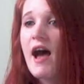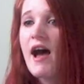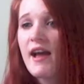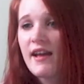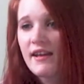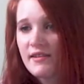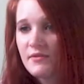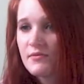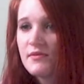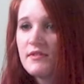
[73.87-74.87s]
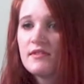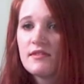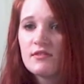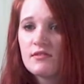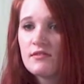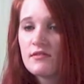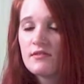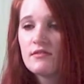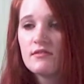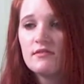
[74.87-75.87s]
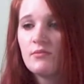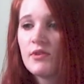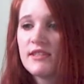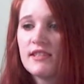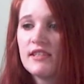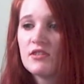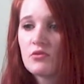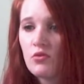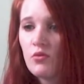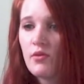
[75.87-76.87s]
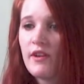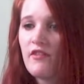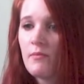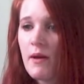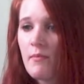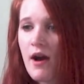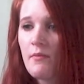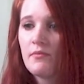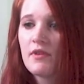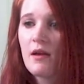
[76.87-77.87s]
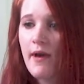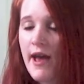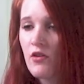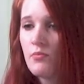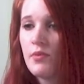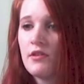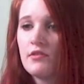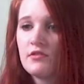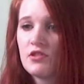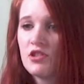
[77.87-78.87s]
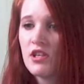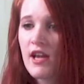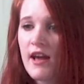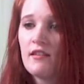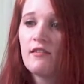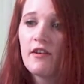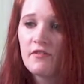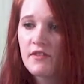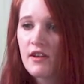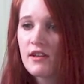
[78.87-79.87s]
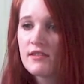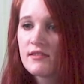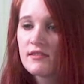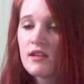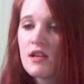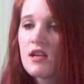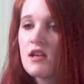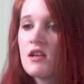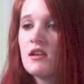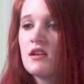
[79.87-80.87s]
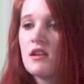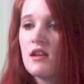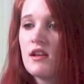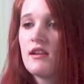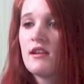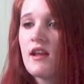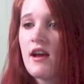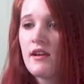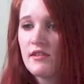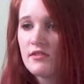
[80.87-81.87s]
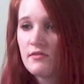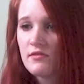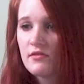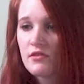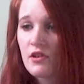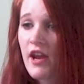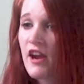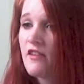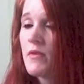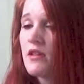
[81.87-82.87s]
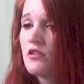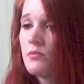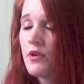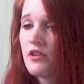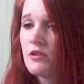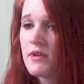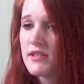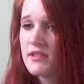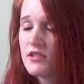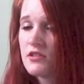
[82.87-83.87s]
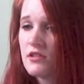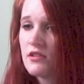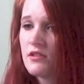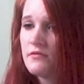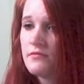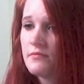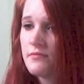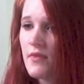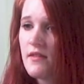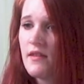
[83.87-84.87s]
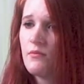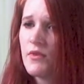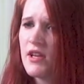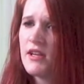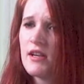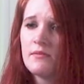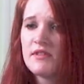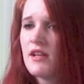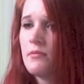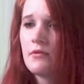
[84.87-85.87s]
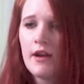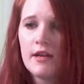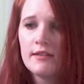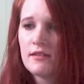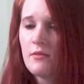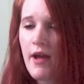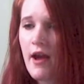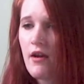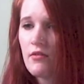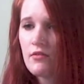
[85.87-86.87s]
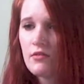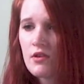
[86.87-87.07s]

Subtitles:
I wasn't in school whenever my mom got bad on pills. She kind of left us and I took care of my little brother and my sister, and then we ended up separated somehow.